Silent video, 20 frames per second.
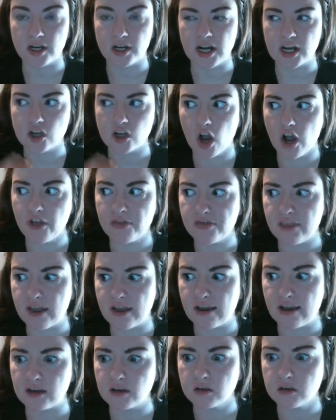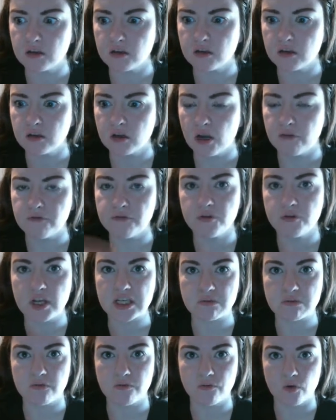And I'd gotten that a few
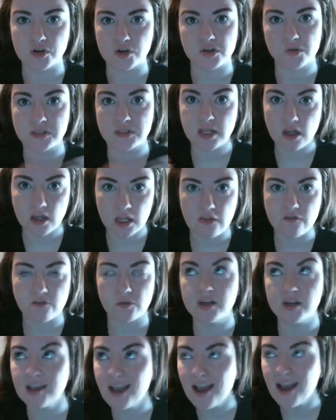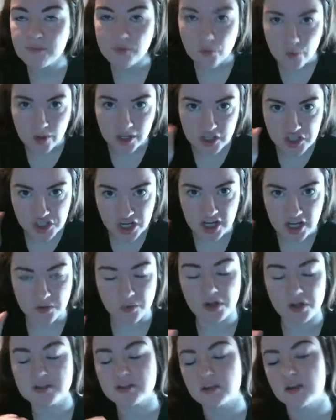days before. So I was telling everyone, yeah, I'm going in
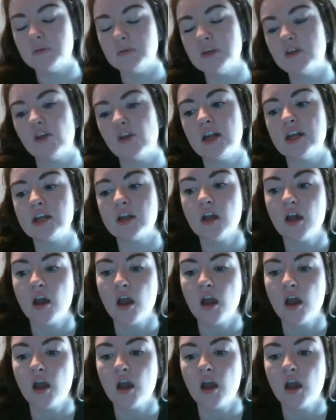January. It's going to be great.